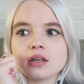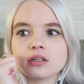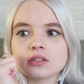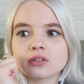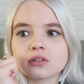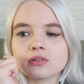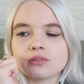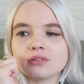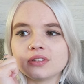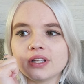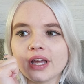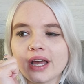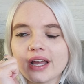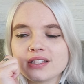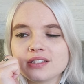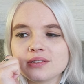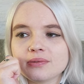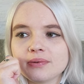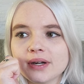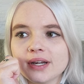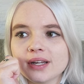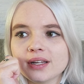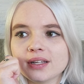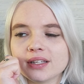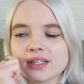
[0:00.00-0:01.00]
So that's
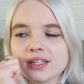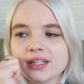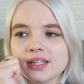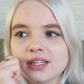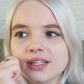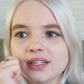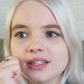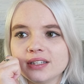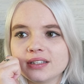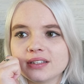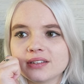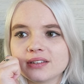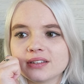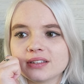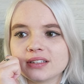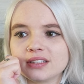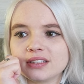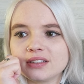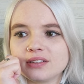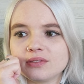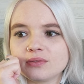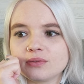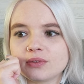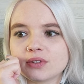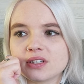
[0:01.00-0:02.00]
why Lily
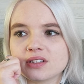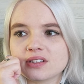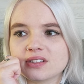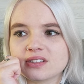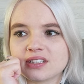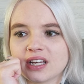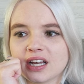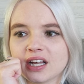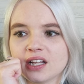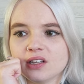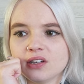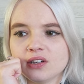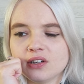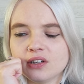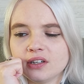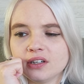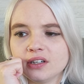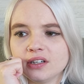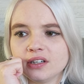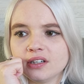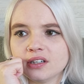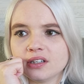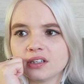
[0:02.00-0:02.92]
didn't want to tell her?